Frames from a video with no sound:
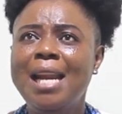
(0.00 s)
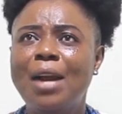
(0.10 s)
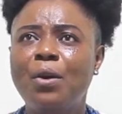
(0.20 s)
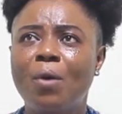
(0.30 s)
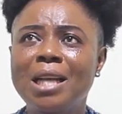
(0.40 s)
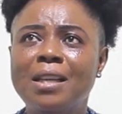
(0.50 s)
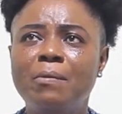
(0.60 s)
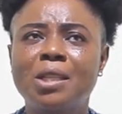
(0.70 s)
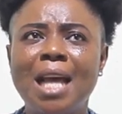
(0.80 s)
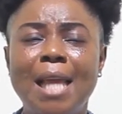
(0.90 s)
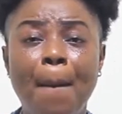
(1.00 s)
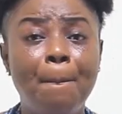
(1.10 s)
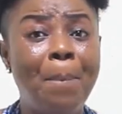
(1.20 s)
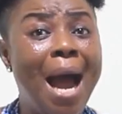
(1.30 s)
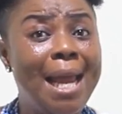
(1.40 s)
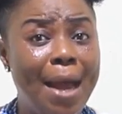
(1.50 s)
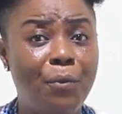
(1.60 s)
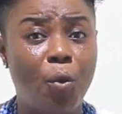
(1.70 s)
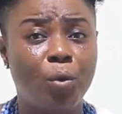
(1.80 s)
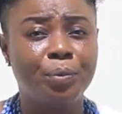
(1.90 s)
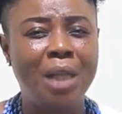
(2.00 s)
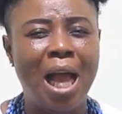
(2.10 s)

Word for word: na anokwasam say ye ba ye no